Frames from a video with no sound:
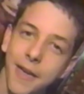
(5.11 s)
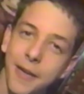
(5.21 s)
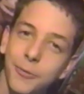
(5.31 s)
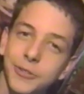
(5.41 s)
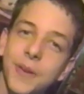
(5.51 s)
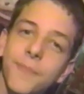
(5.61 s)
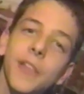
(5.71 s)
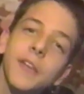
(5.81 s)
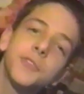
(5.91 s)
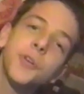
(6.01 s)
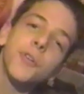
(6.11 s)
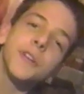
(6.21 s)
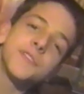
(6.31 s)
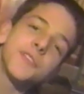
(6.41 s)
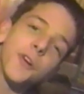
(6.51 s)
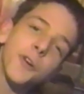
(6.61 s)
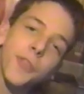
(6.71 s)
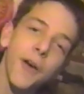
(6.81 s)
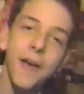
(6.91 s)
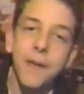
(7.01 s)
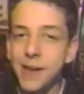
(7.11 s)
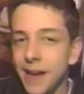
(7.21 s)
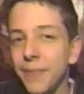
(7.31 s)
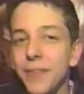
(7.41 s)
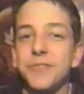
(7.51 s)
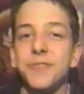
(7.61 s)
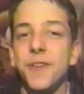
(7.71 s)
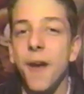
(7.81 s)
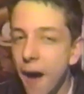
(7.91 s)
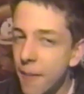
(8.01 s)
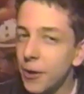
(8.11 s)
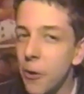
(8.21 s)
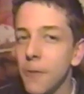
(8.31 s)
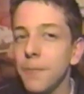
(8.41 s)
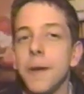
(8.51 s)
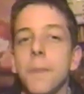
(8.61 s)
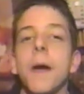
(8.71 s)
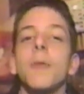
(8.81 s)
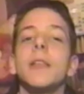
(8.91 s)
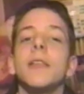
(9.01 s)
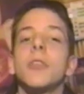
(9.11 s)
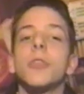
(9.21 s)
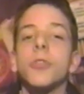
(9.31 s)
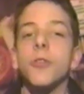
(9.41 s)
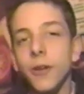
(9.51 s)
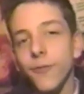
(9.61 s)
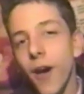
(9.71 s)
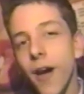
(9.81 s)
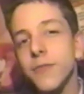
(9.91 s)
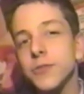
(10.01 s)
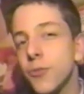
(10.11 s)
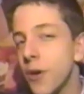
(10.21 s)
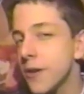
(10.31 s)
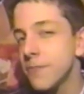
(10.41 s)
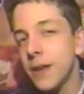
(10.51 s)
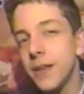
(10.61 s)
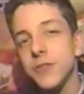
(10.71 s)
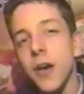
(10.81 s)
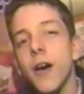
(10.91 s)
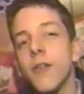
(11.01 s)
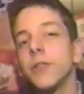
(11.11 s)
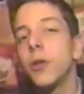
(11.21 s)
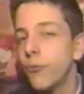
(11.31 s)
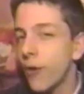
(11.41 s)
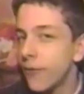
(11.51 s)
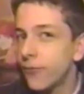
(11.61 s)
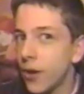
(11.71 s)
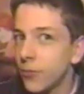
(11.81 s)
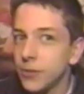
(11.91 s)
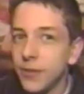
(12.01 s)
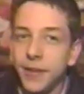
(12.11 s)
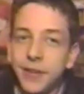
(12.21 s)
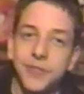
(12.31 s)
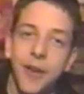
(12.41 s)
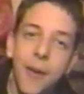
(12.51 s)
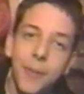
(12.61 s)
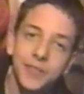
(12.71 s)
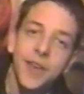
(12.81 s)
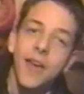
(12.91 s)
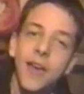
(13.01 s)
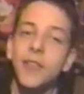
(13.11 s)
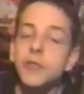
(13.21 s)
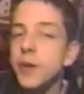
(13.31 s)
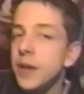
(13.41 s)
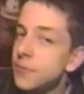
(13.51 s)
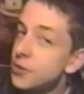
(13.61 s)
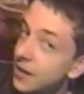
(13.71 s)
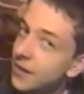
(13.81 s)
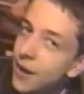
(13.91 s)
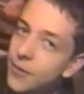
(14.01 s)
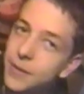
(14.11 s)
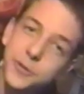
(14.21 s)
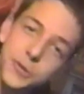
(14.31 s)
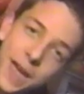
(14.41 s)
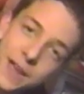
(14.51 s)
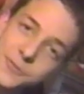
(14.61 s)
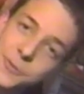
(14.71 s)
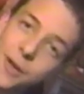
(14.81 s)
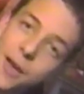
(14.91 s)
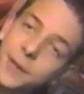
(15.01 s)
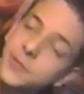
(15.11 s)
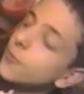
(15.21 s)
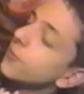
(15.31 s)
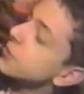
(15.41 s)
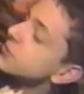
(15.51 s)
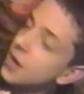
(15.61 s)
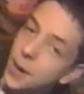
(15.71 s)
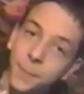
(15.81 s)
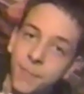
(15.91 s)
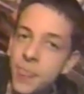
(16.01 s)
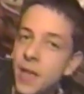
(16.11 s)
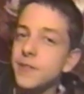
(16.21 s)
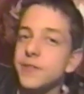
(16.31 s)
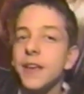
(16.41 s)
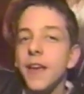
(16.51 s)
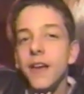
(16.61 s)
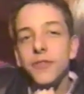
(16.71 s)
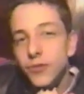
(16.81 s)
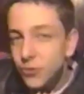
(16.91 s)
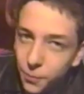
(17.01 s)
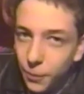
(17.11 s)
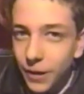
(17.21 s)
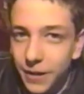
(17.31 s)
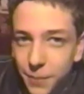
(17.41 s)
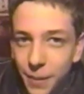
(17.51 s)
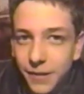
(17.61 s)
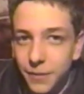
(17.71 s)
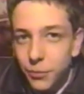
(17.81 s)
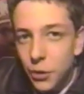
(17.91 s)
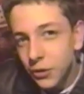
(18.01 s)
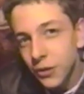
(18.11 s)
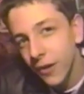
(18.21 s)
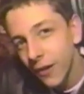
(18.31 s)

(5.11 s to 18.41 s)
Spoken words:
Hey, what's up, fellow tourists to Earth? I am Nick, and this is Comicopia, my weekly 35 squared minutes of low-fat fun with the latest comics. This week I'm checking out international comics, so first up is the super independent book,